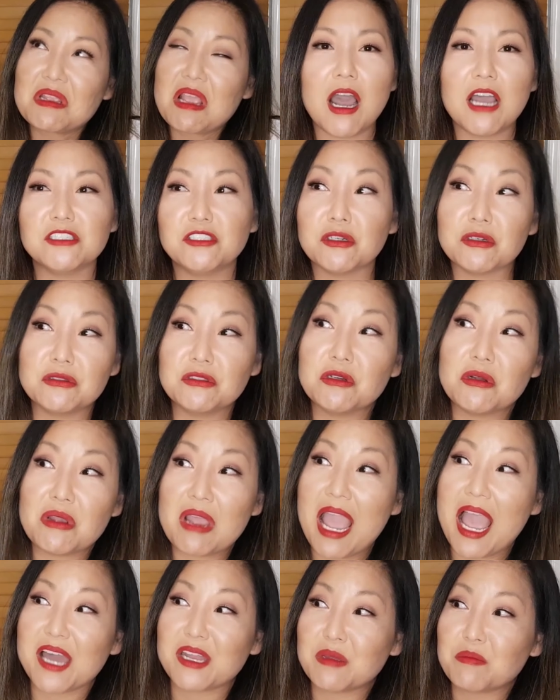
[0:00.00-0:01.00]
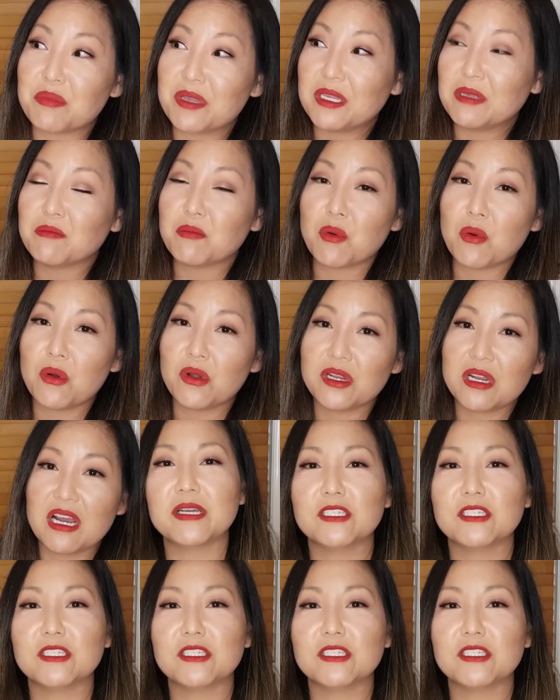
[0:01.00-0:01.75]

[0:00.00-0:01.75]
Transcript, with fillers: I don't know how to pinpoint,